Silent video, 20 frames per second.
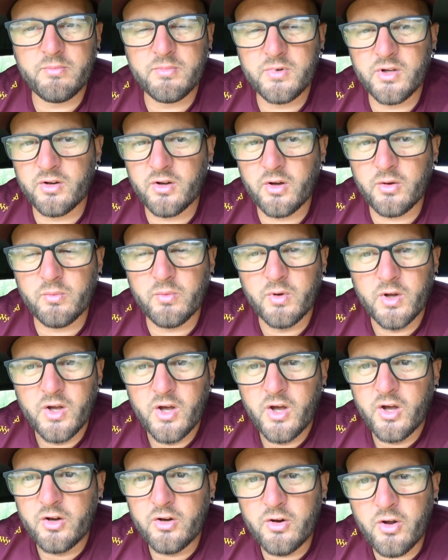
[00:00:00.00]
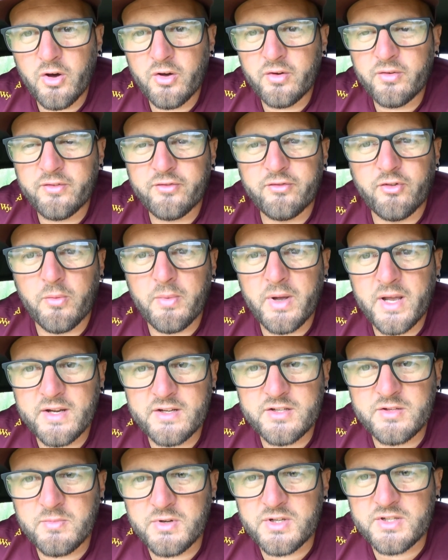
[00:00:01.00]
You know, learn from
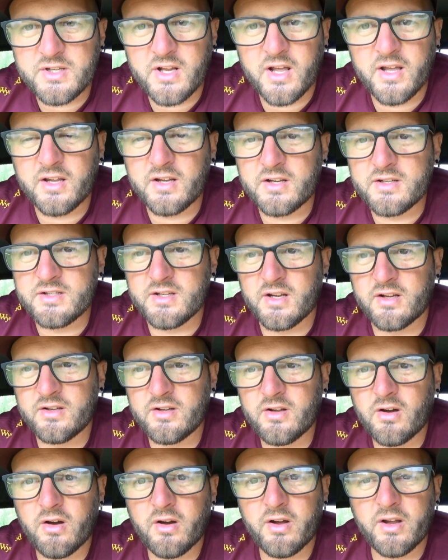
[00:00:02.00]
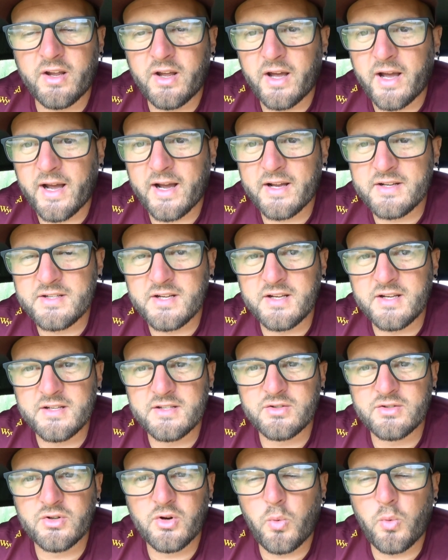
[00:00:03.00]
his mistakes, and as he
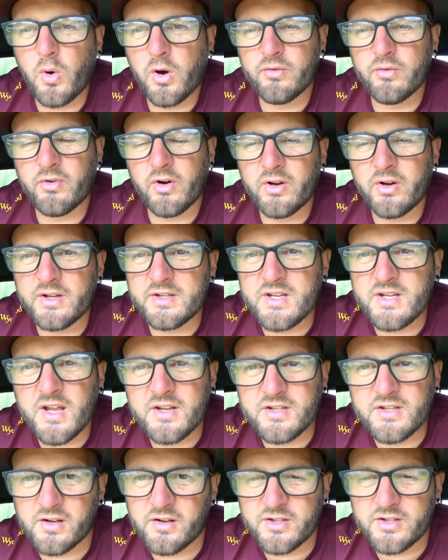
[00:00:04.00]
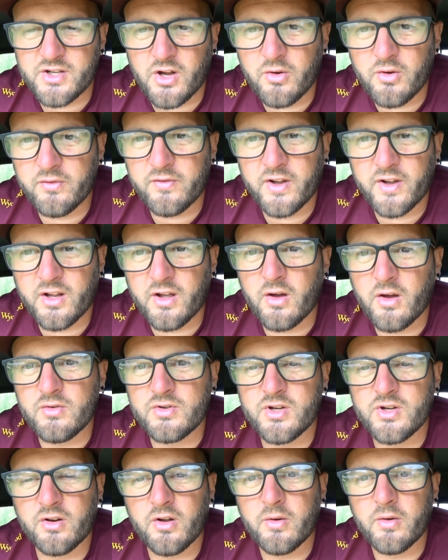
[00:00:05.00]
quite rightly says in his own
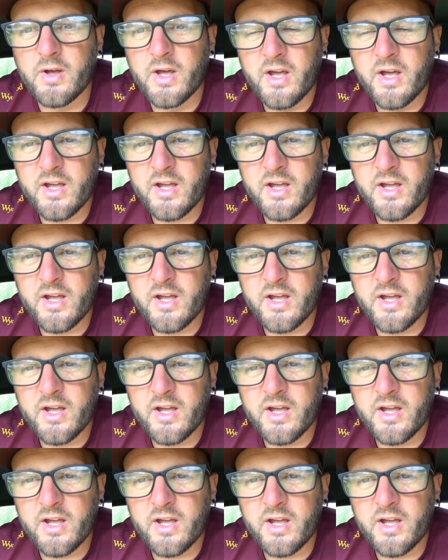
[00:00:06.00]
videos, you know,